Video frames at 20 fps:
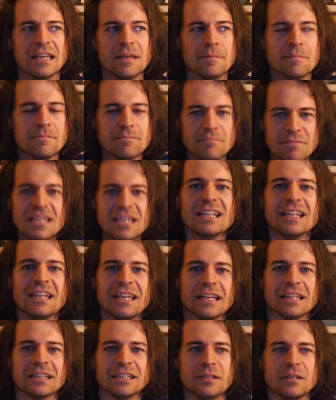
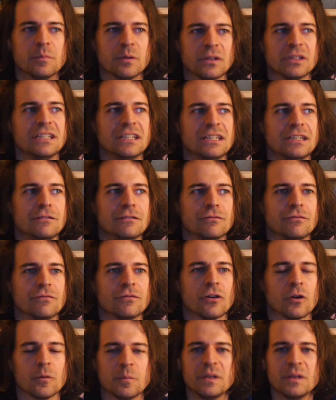immediately believe
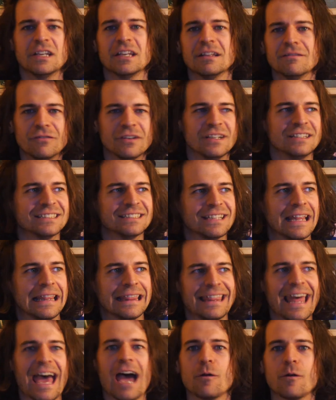or be convinced
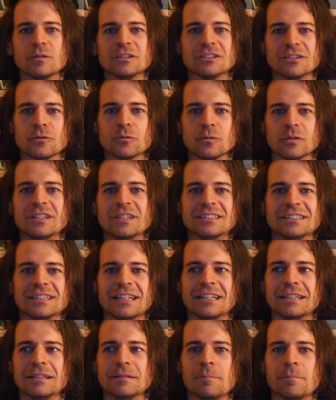that that was the
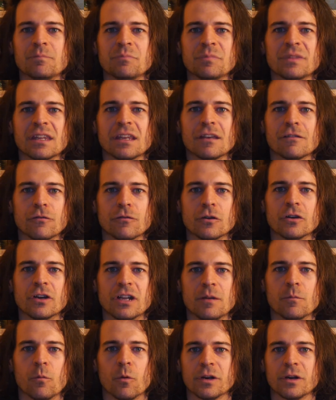reason for
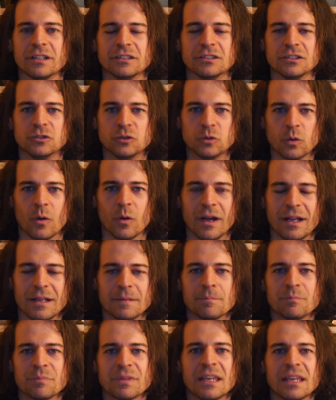him wanting to join.
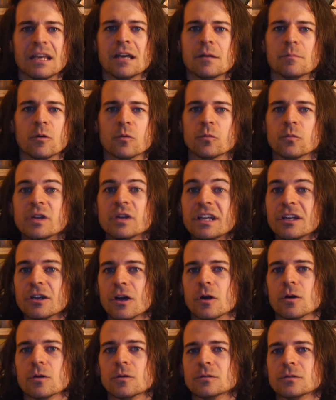But
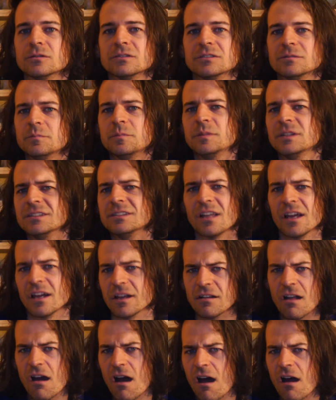Rico is
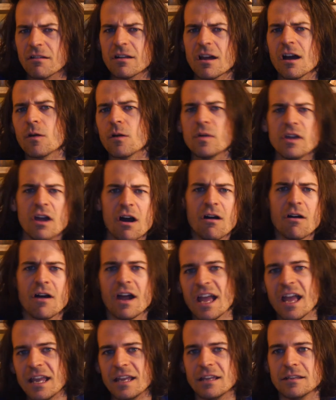like, no, we all
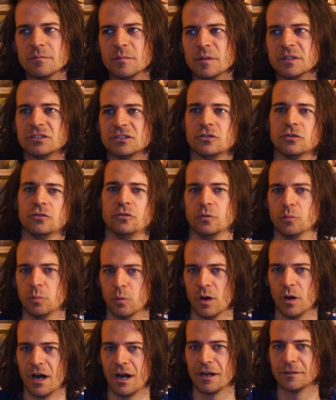hate Mr.
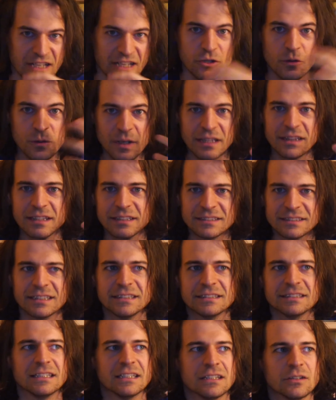Dubois. And you get the
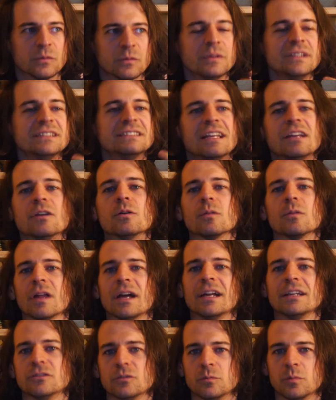sense that the reason they don't
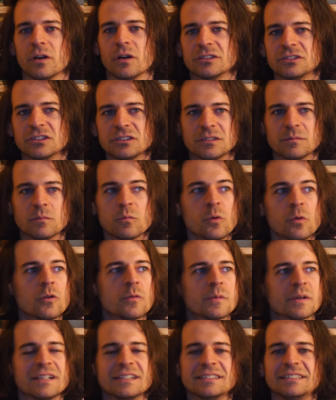like Dubois is just
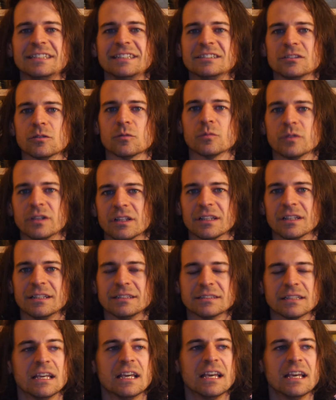more because he's a realist.